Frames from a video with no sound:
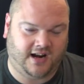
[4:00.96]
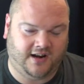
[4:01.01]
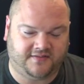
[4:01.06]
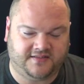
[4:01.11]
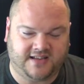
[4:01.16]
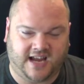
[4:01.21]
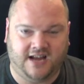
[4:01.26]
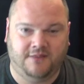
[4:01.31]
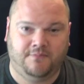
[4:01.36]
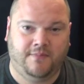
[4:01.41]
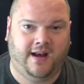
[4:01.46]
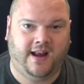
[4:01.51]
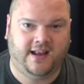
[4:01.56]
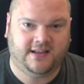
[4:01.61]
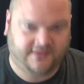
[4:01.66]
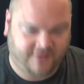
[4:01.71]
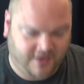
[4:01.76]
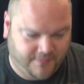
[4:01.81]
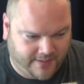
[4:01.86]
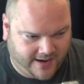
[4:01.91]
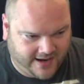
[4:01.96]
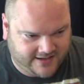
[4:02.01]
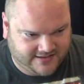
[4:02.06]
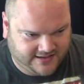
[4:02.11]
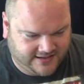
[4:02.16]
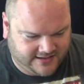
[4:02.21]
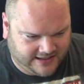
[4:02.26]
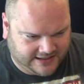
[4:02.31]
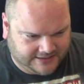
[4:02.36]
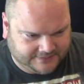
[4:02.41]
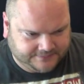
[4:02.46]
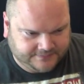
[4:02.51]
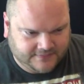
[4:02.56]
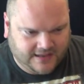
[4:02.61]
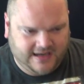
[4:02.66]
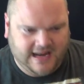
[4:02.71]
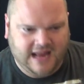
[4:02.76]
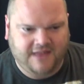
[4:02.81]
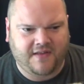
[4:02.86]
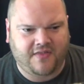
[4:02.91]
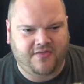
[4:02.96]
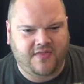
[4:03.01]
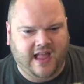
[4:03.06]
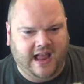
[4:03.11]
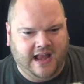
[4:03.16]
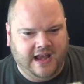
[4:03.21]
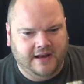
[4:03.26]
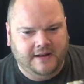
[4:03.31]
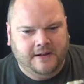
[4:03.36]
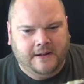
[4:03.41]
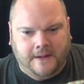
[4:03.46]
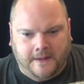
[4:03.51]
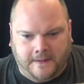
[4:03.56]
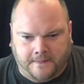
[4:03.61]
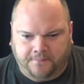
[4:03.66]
kind of 10 minutes of it basically and even then